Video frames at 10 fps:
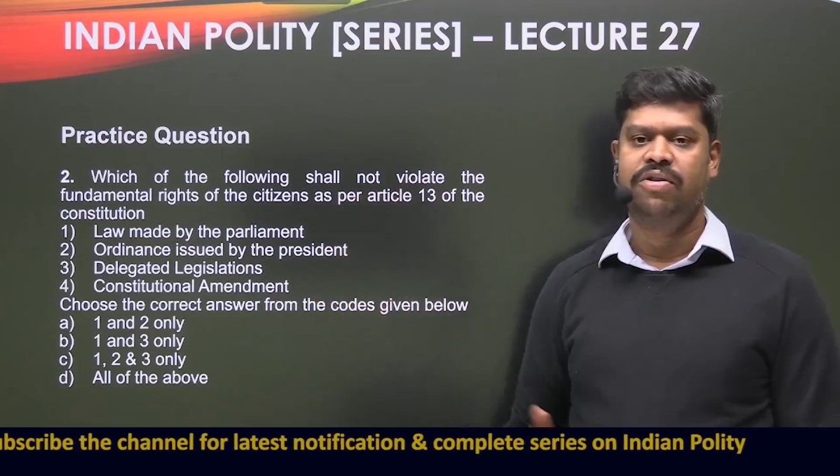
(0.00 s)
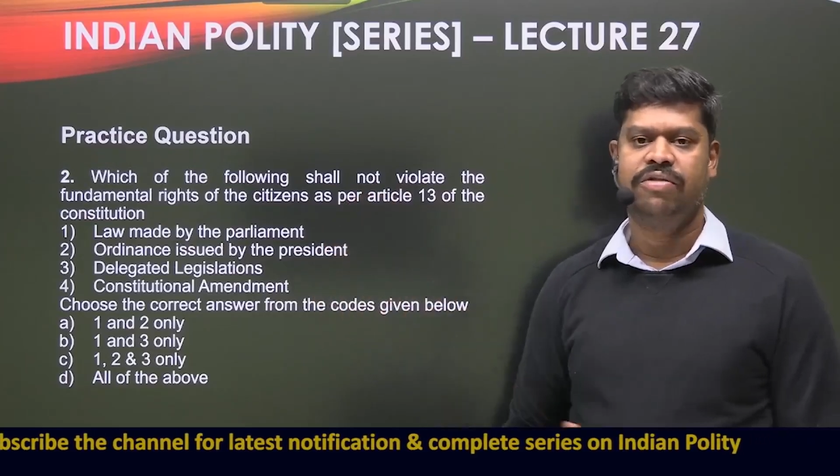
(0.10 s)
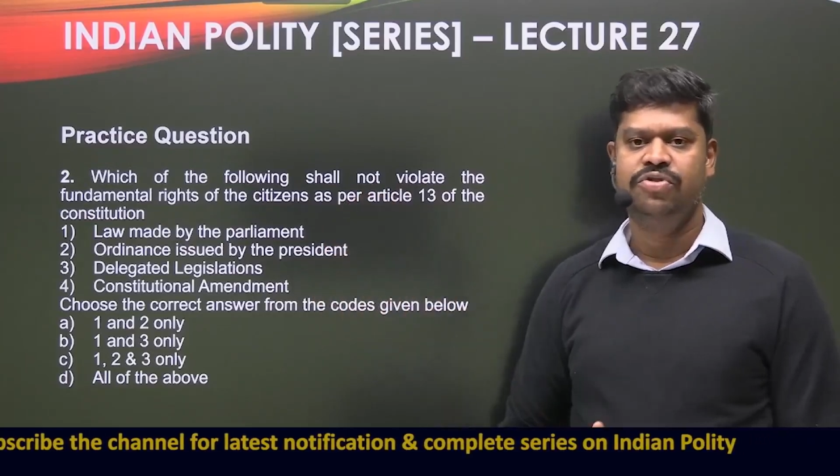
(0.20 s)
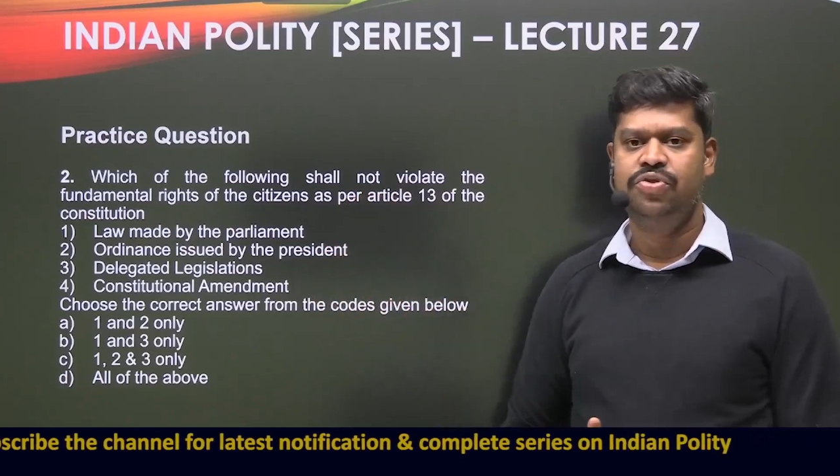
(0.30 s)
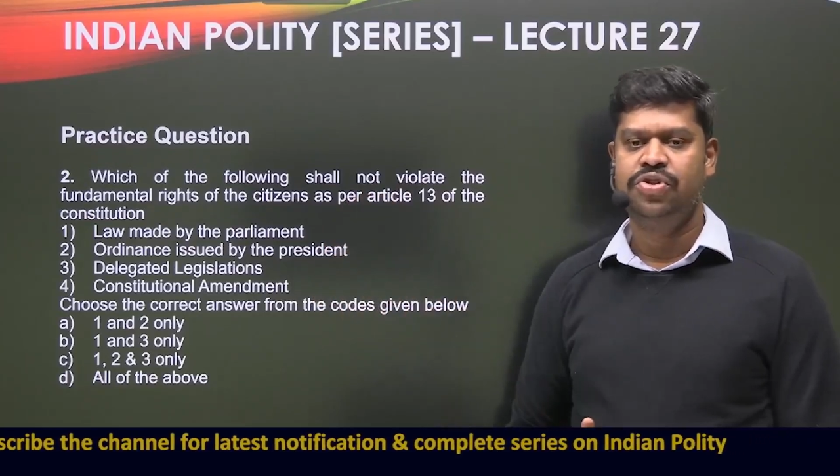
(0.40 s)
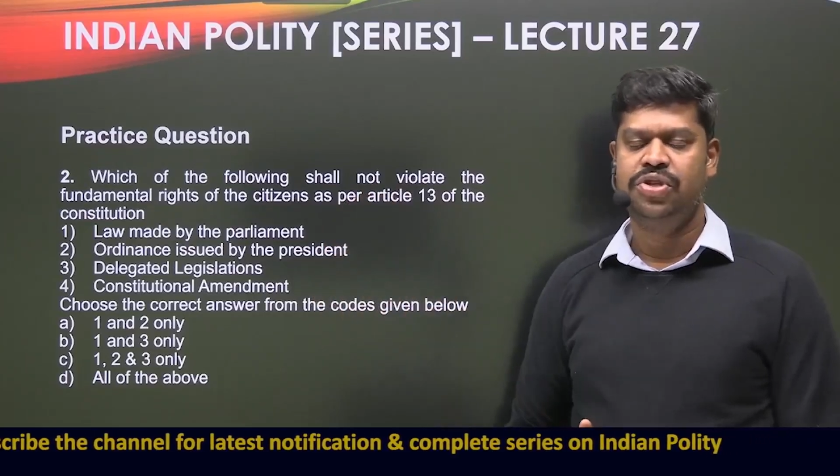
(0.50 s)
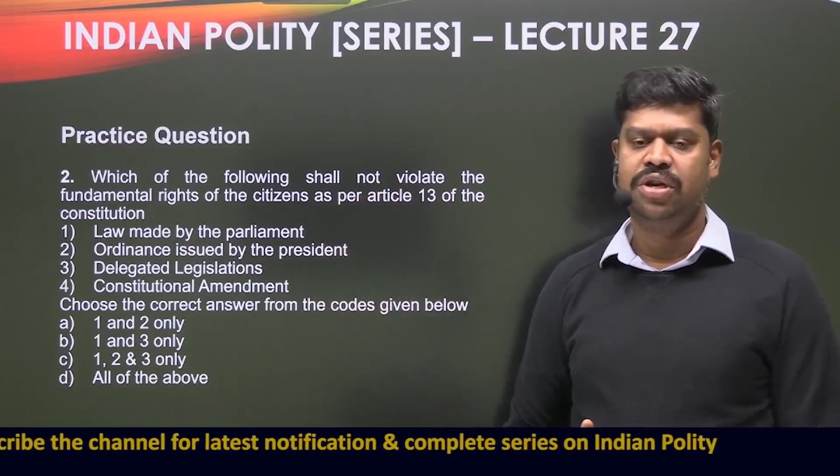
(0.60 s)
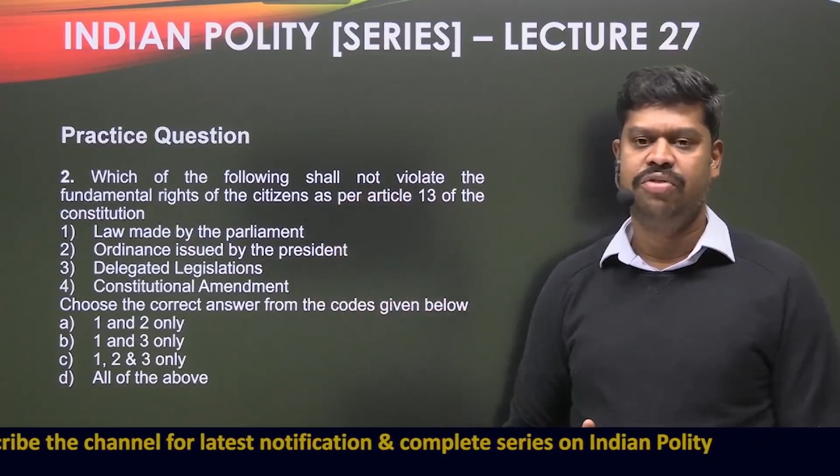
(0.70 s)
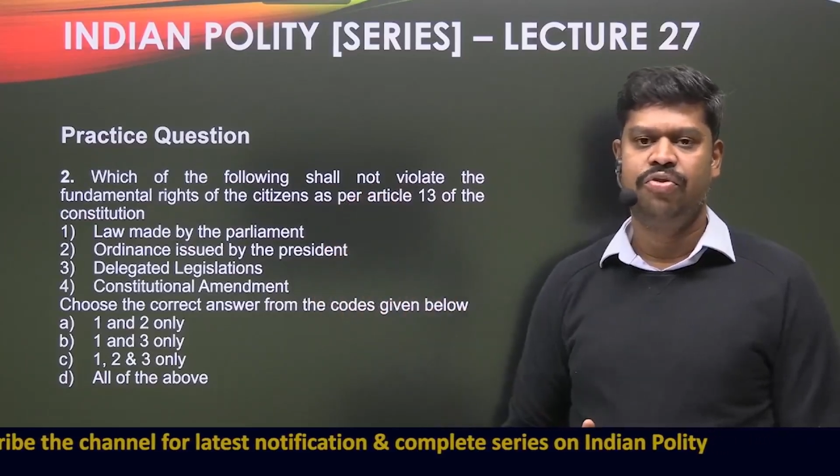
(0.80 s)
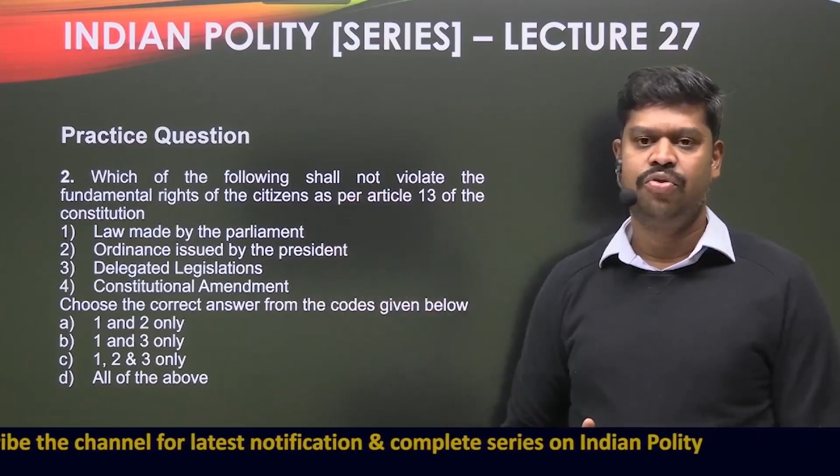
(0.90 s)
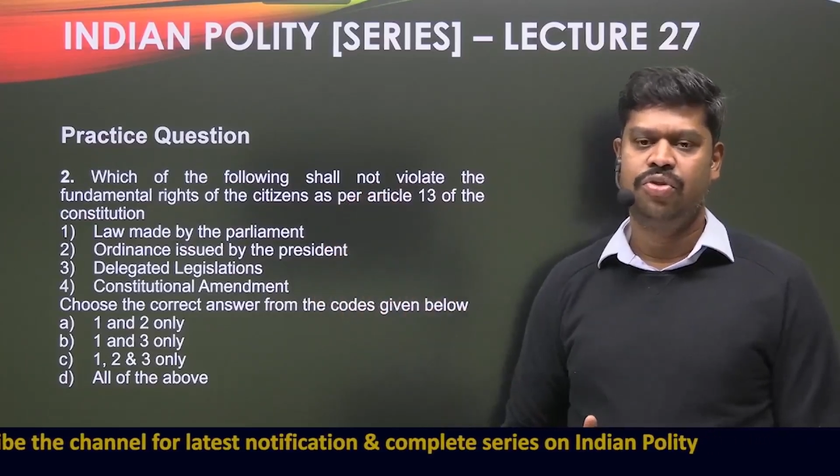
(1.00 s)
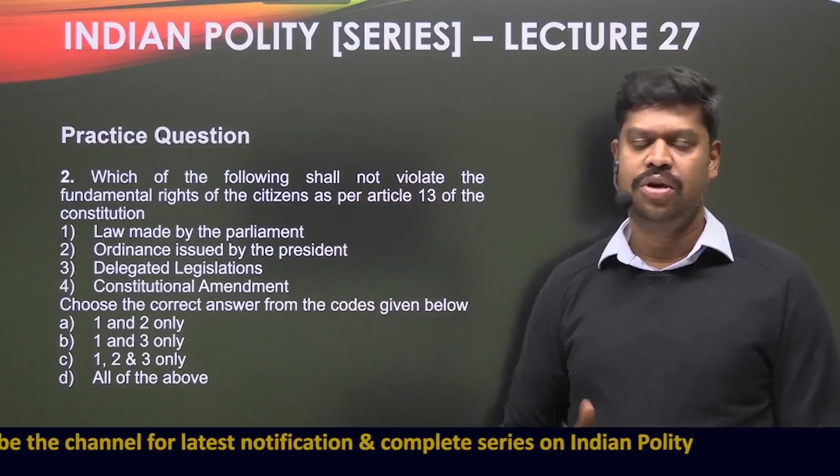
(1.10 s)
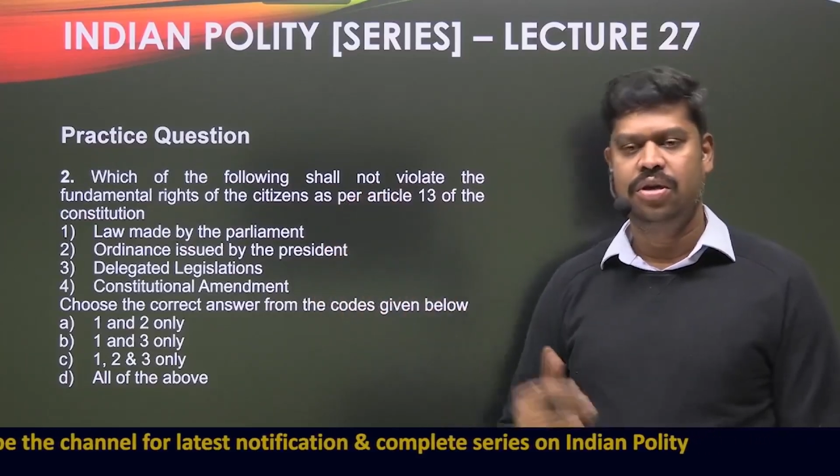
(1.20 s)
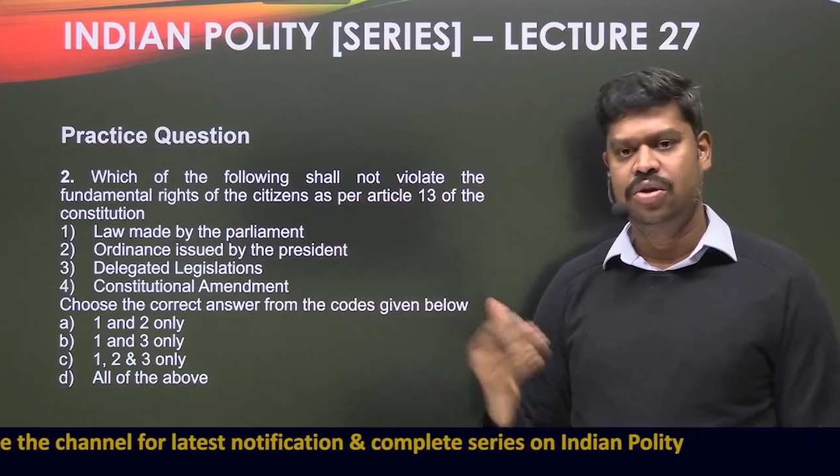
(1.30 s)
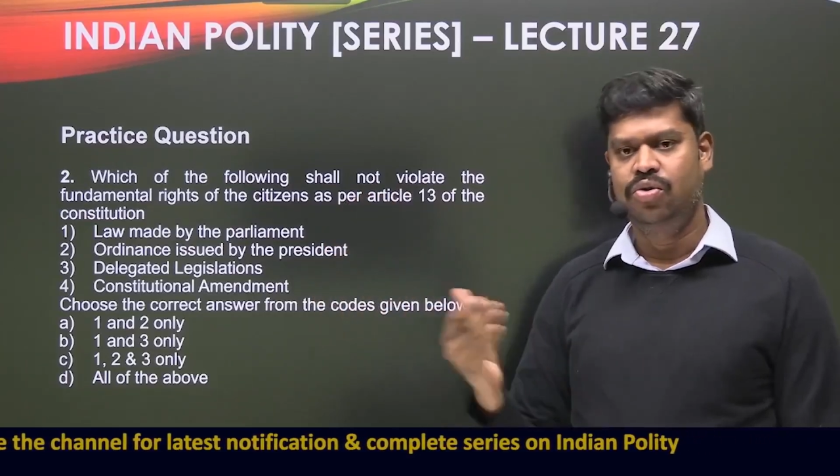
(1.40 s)
of judicial review to
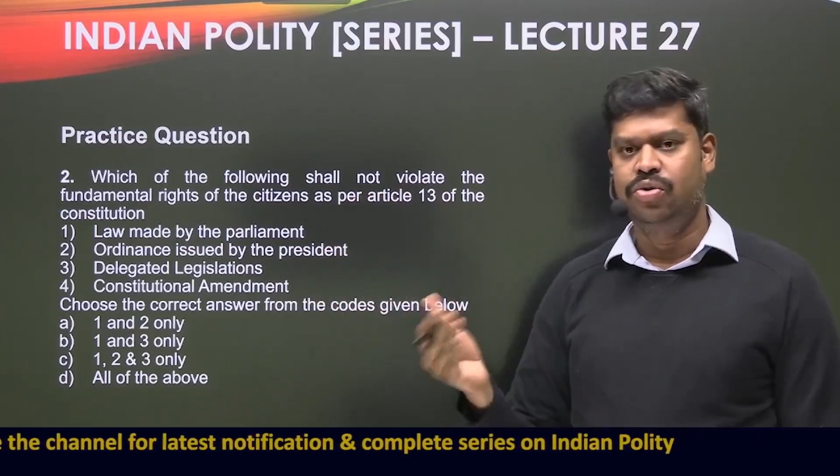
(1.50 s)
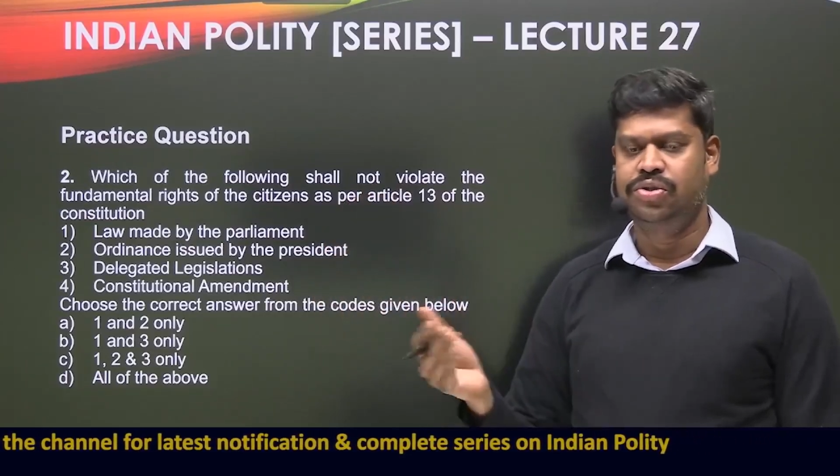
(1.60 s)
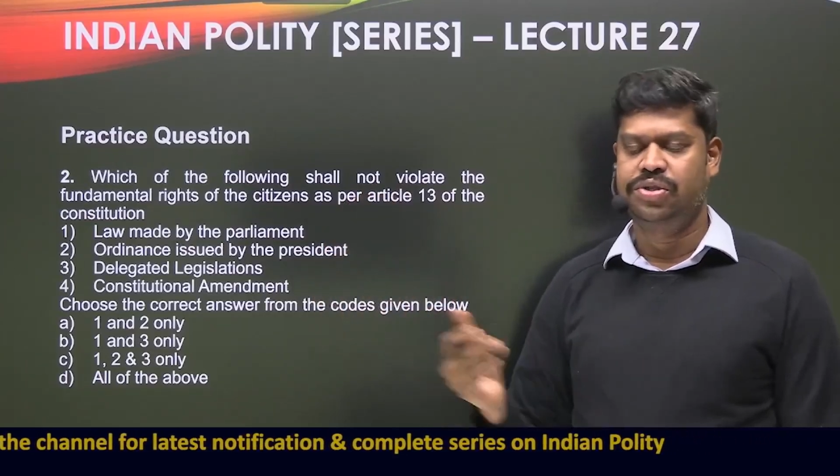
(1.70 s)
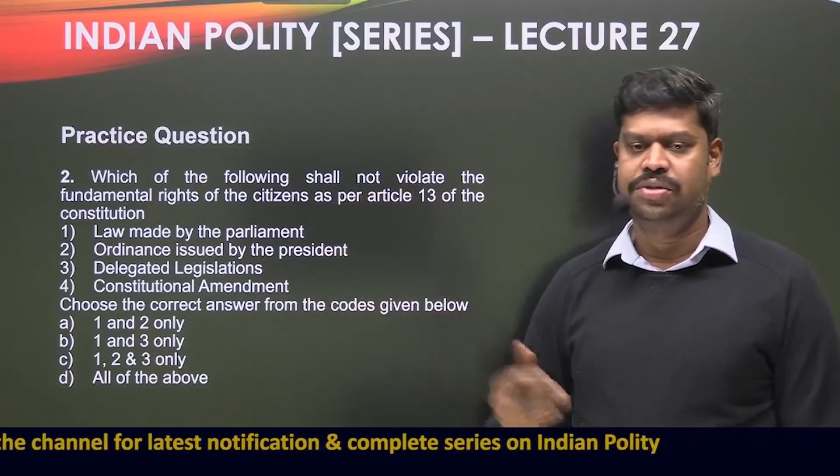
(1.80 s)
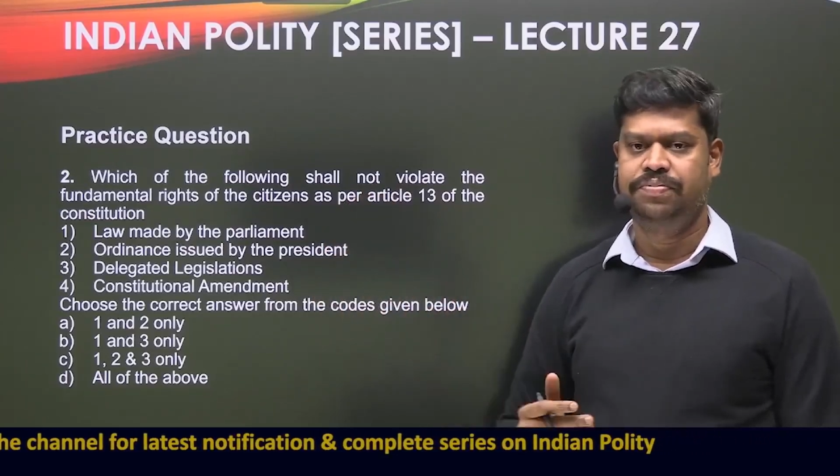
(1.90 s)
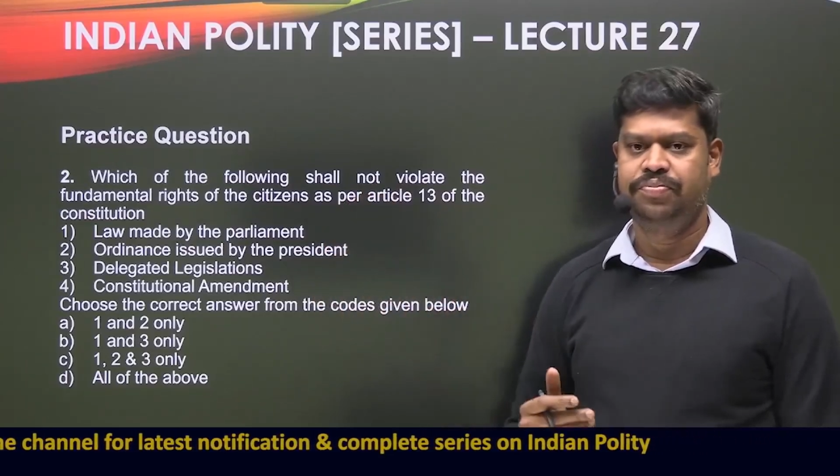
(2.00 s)
the courts.